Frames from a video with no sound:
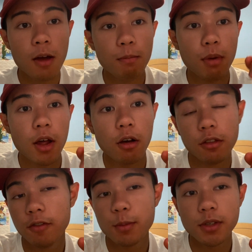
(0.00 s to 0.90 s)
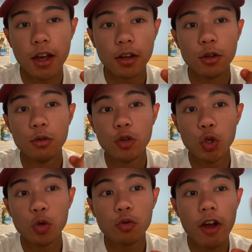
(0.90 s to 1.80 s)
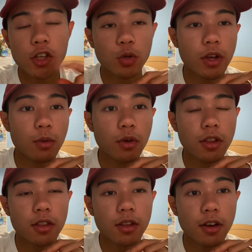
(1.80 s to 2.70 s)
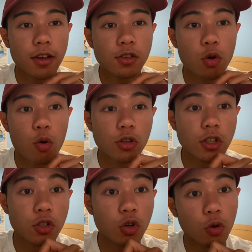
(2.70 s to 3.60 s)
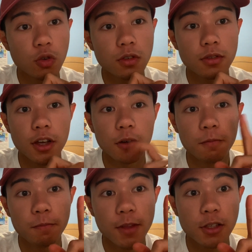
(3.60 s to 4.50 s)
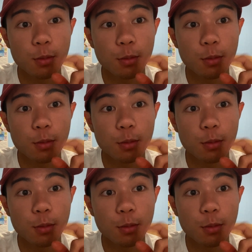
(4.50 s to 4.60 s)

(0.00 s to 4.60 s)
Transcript: But on the flip side, you do graduate with nice chords and stoles, so that's a